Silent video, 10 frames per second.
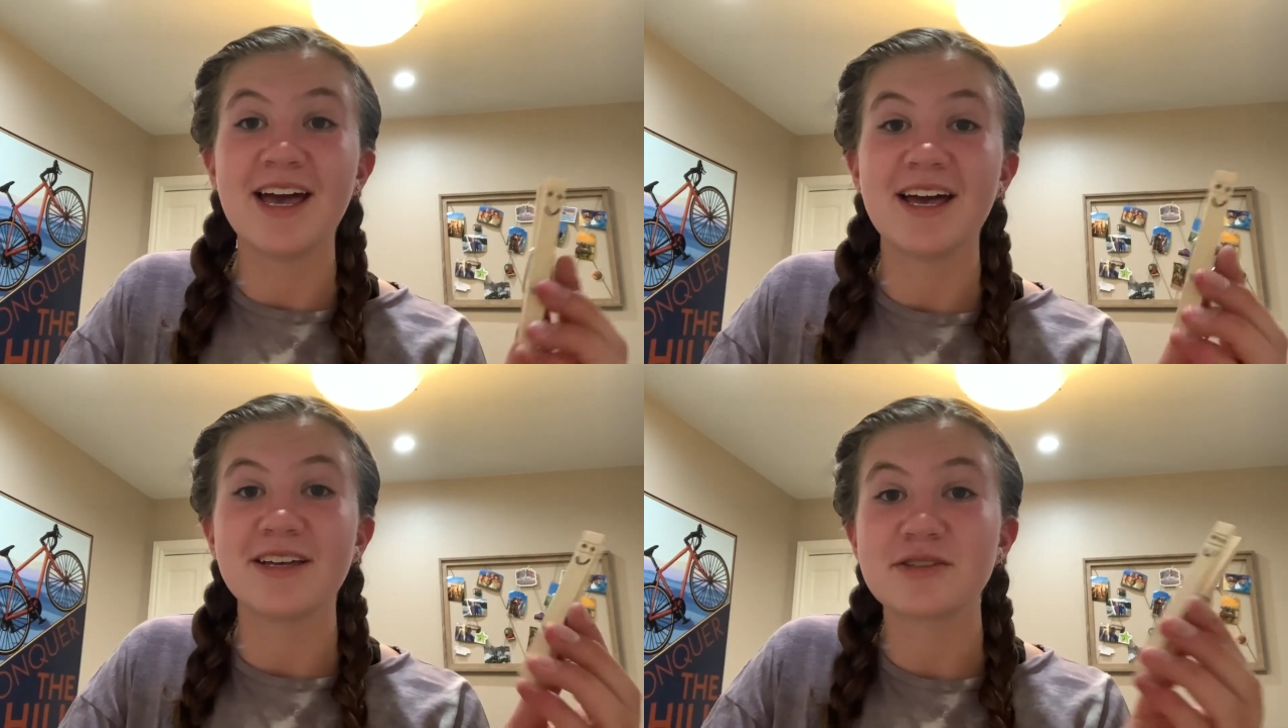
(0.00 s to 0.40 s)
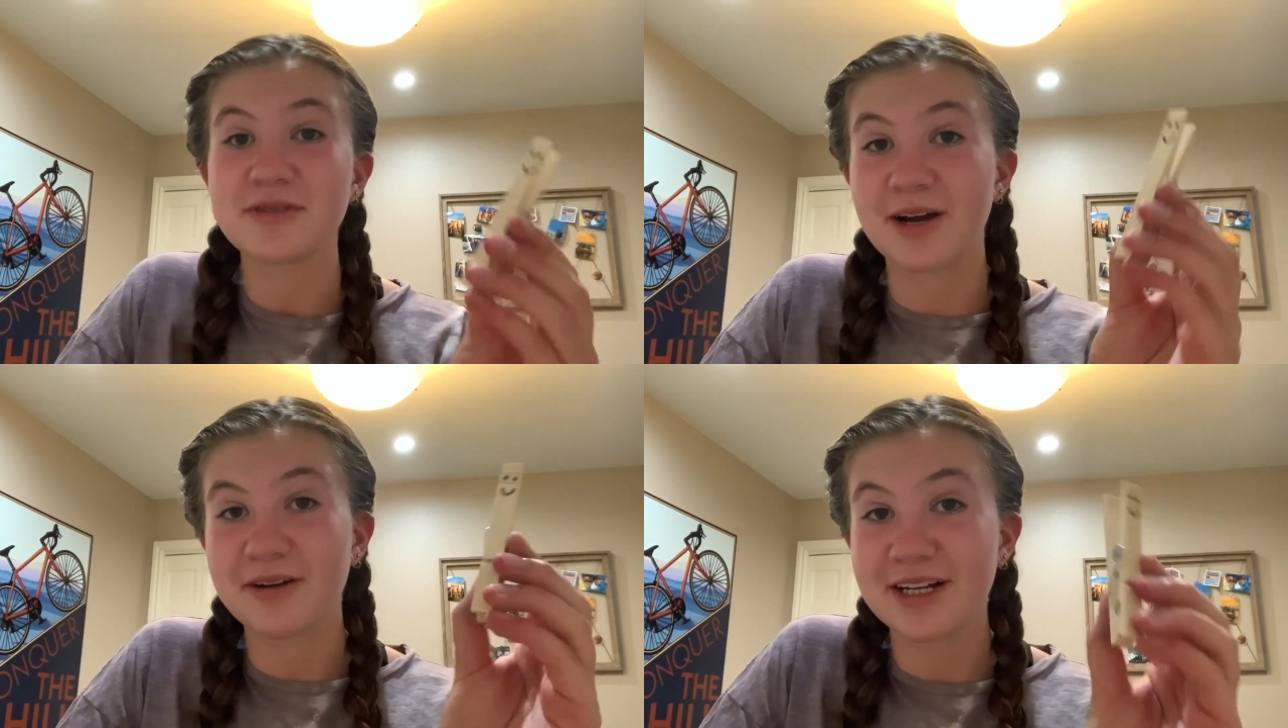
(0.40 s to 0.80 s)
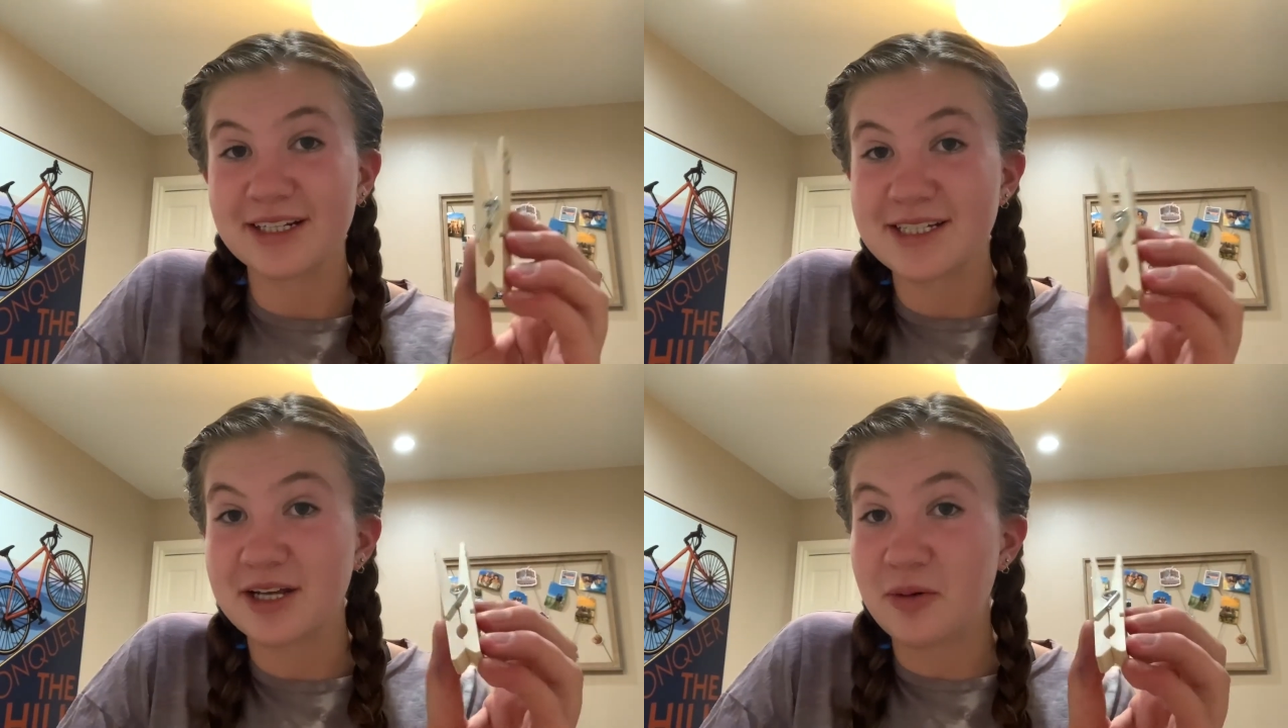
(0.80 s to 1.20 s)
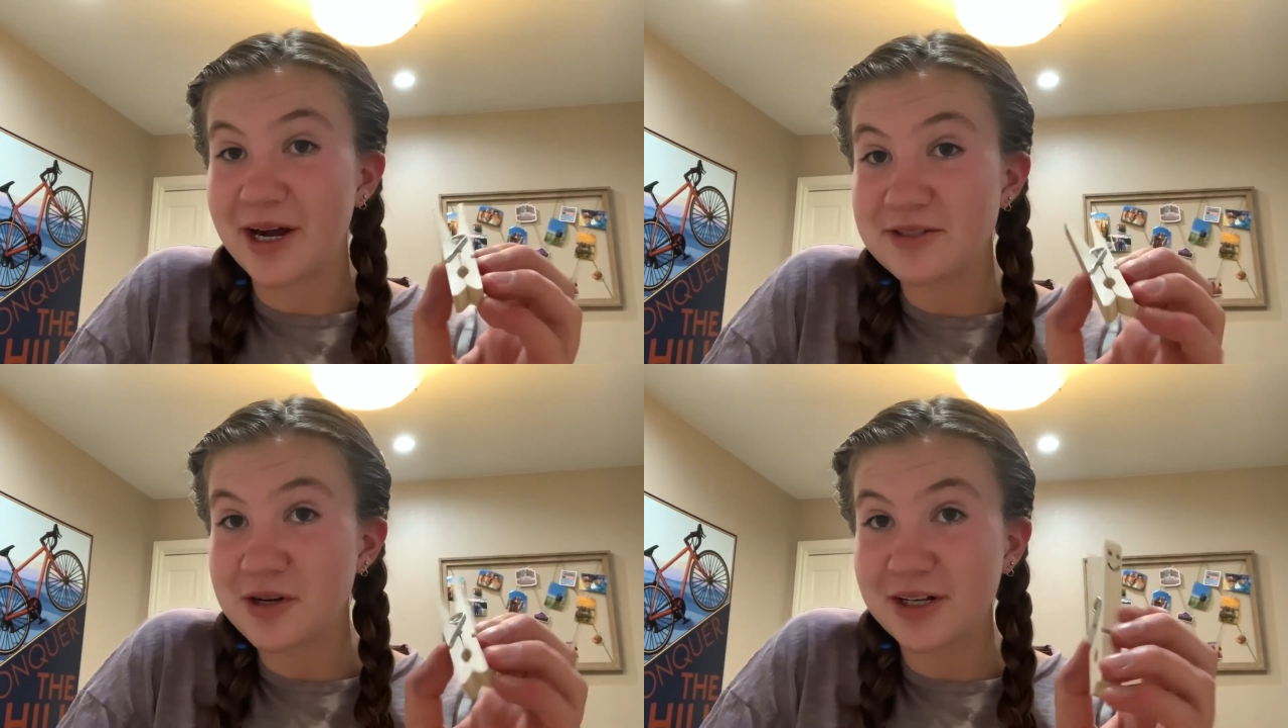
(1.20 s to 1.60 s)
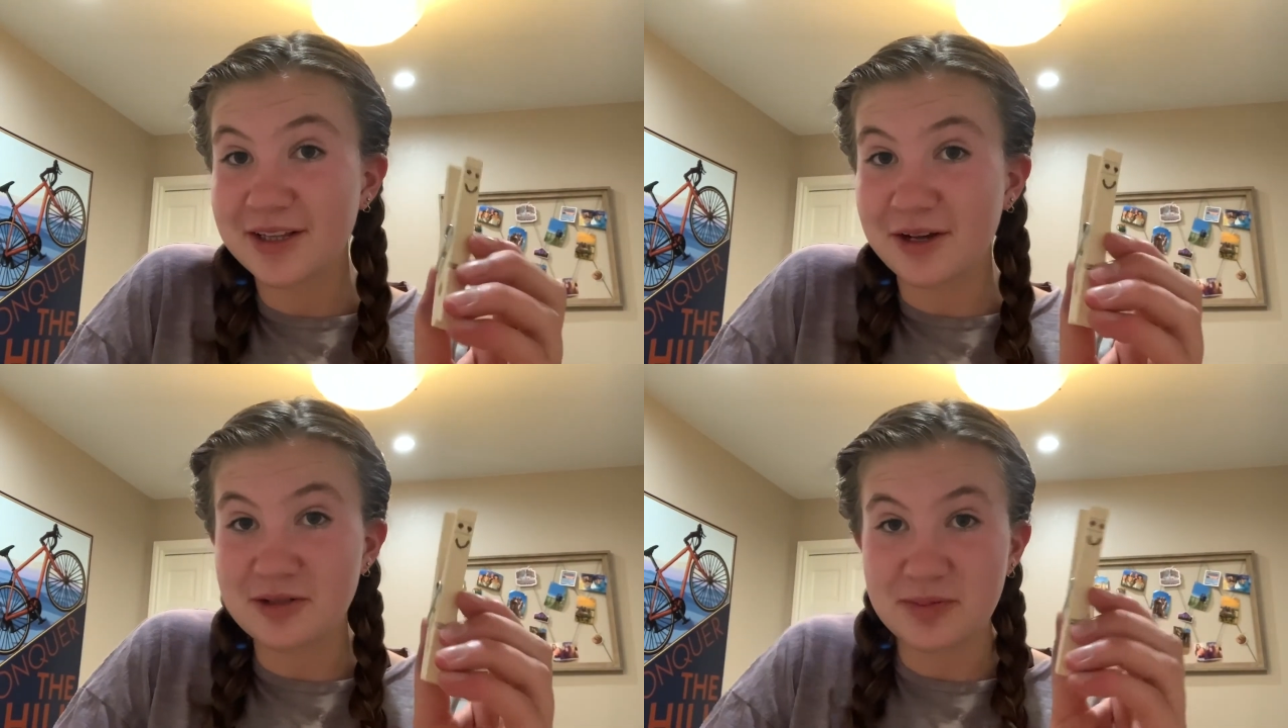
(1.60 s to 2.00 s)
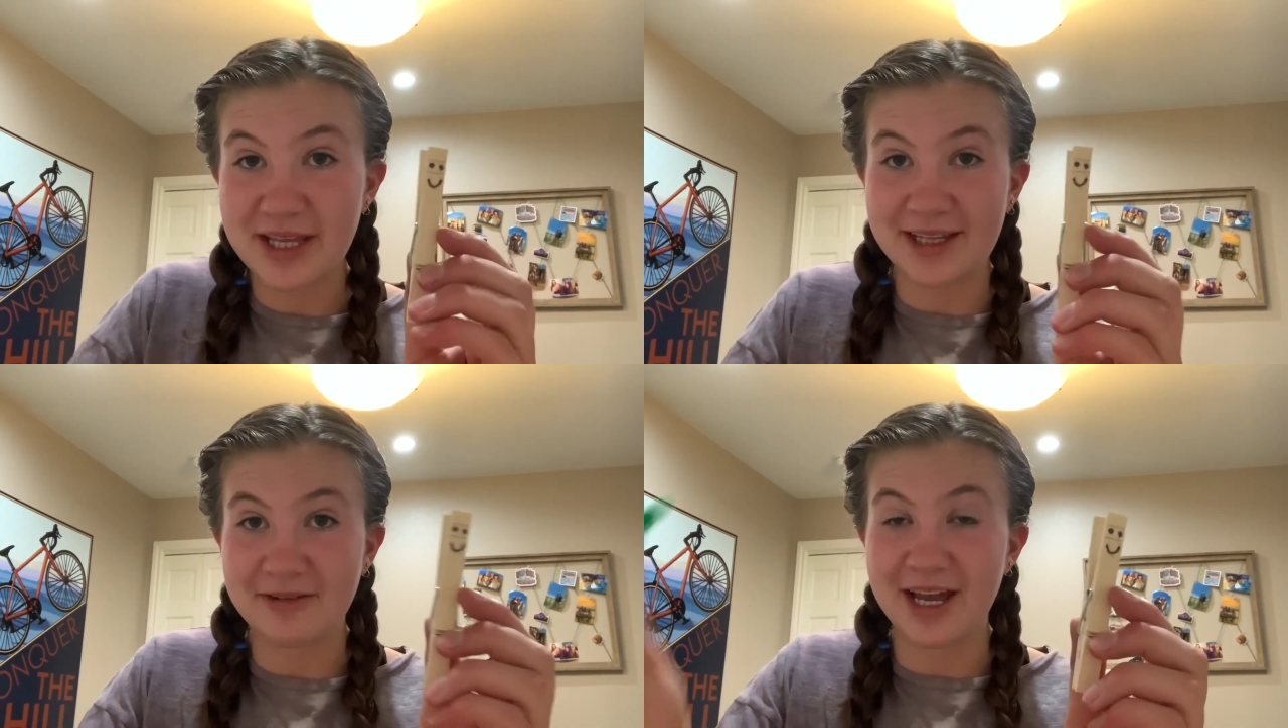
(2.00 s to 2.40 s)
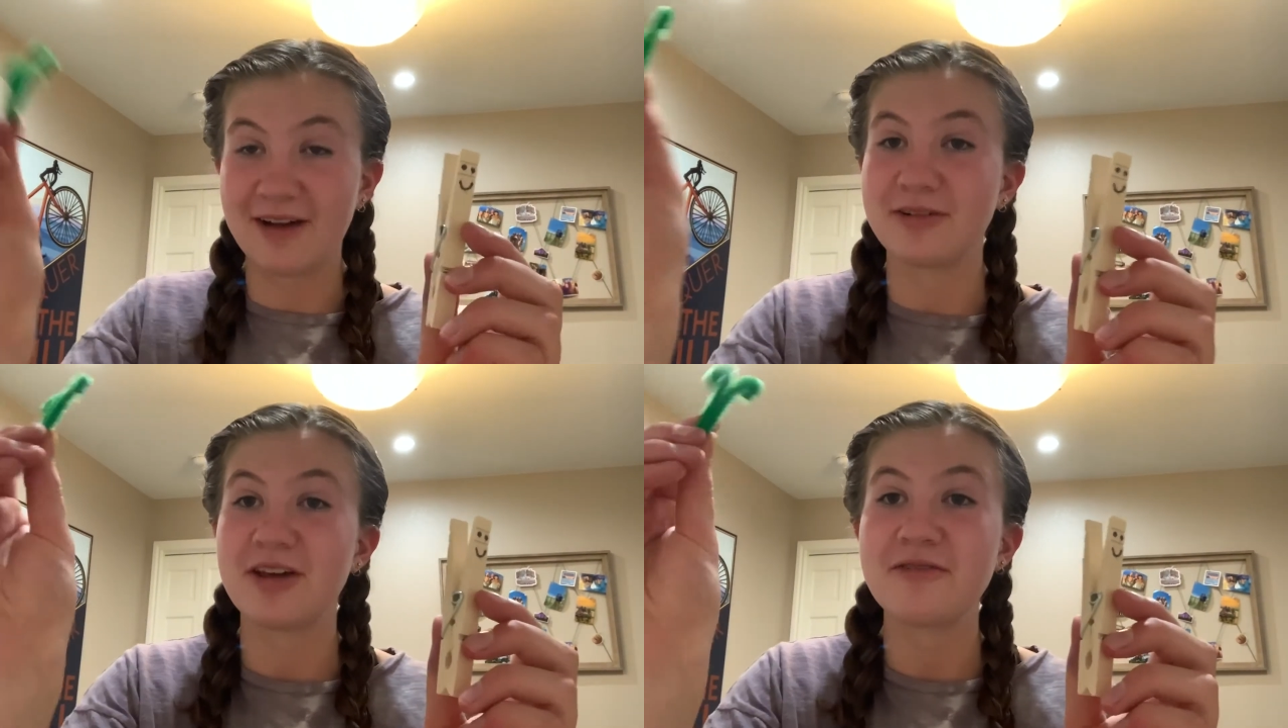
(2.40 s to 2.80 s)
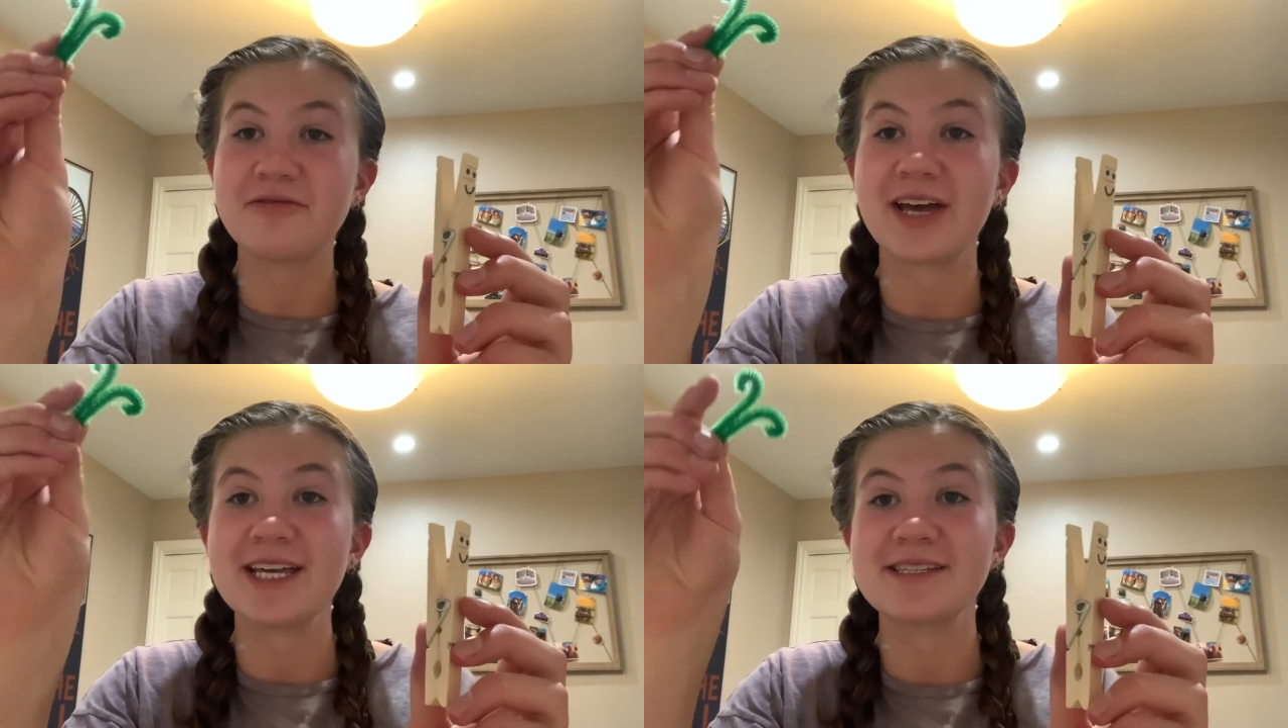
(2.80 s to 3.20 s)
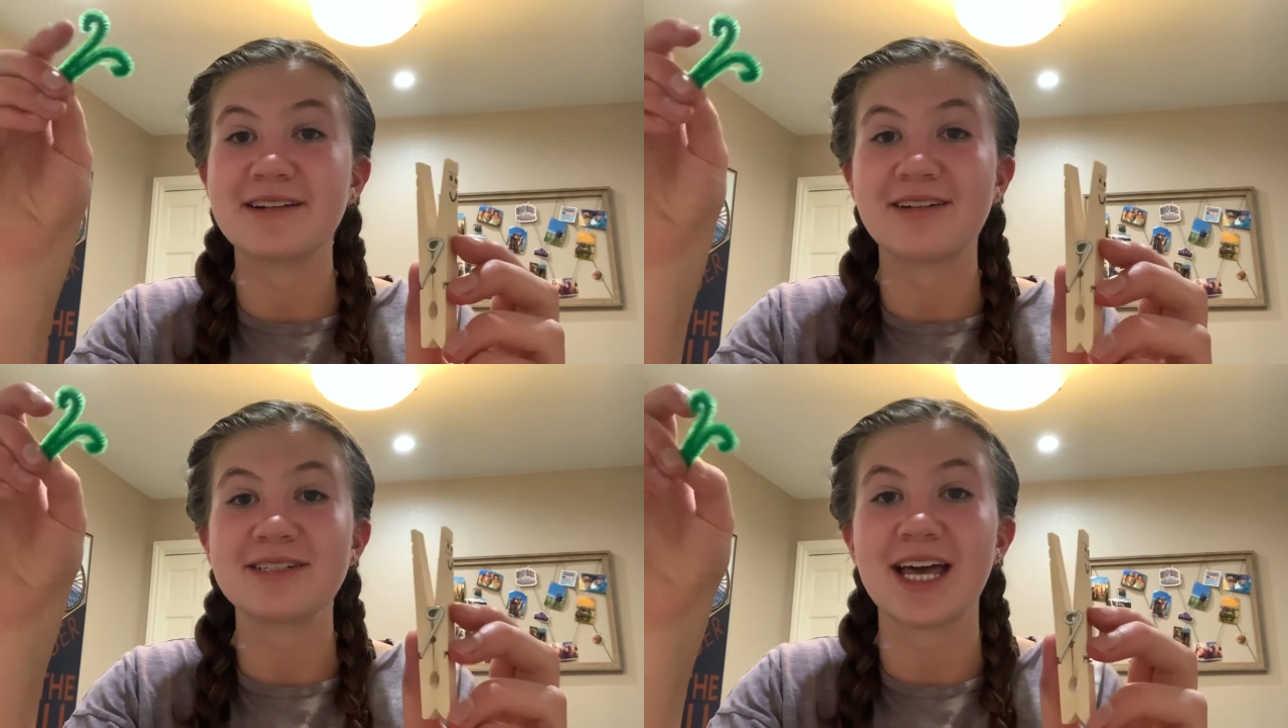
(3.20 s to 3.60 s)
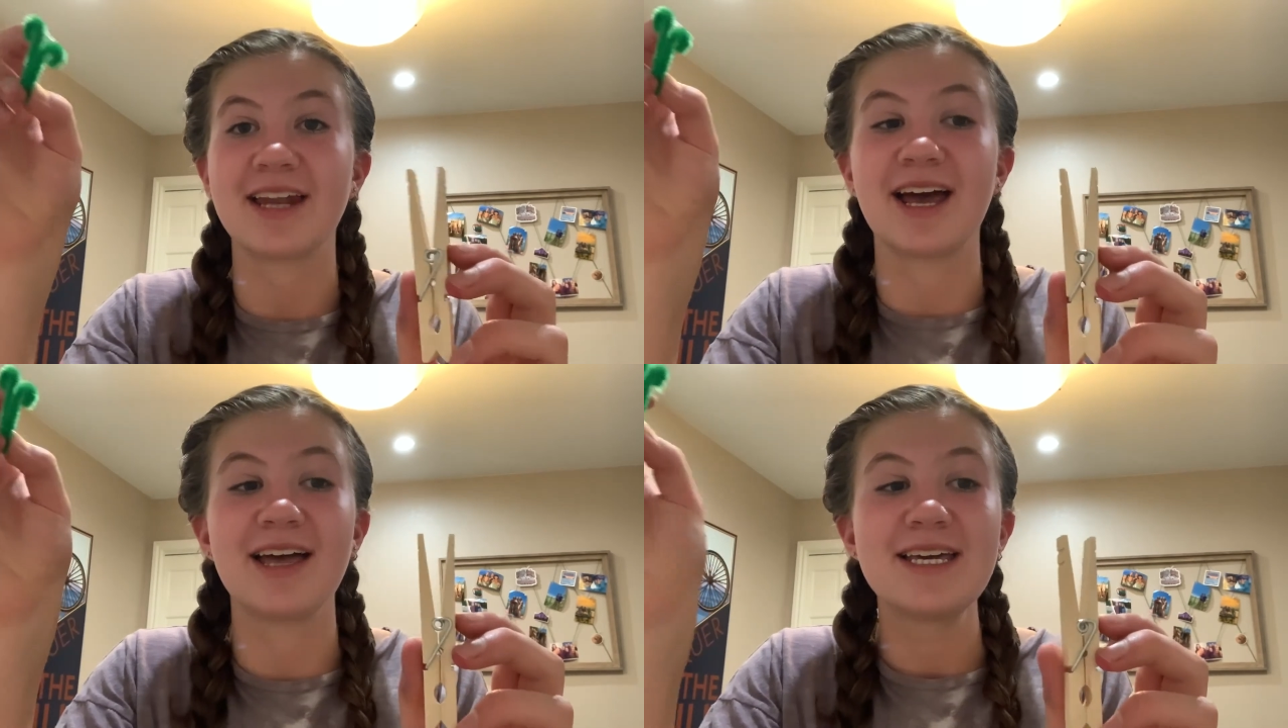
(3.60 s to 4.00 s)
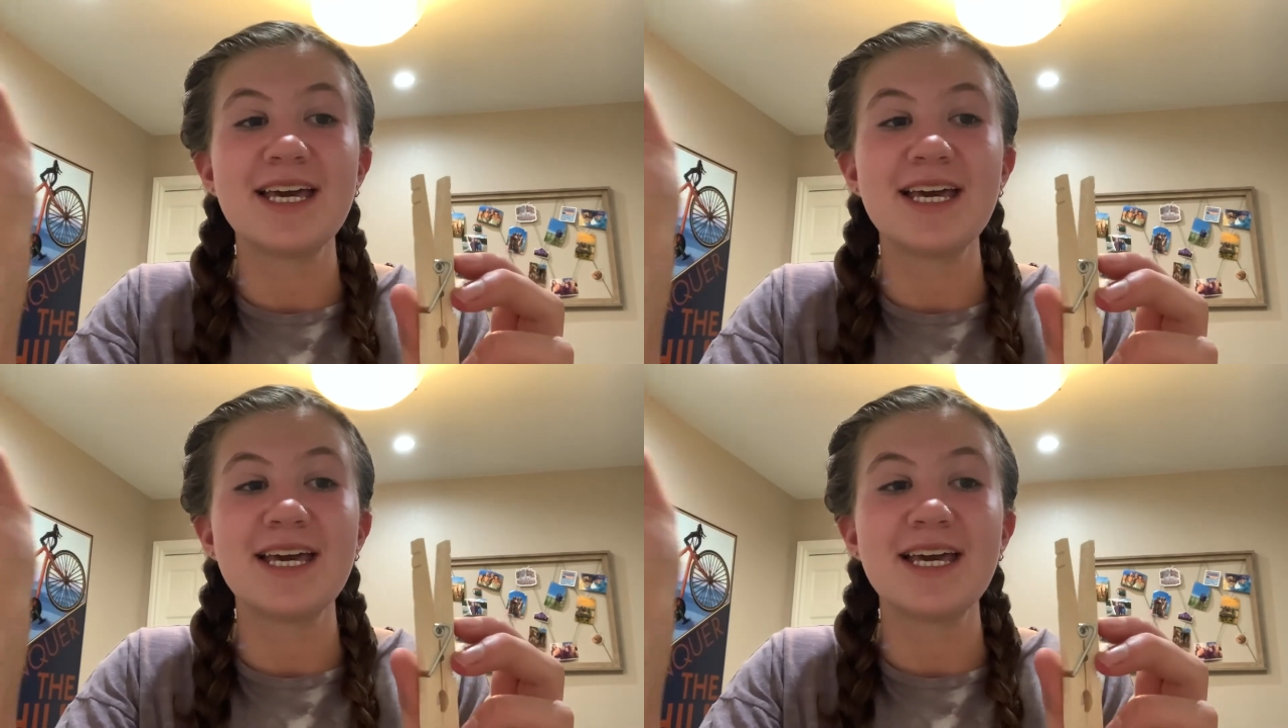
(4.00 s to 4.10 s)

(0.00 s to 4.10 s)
So now we're going to go back to our clothespin that we have with our face and our antenna,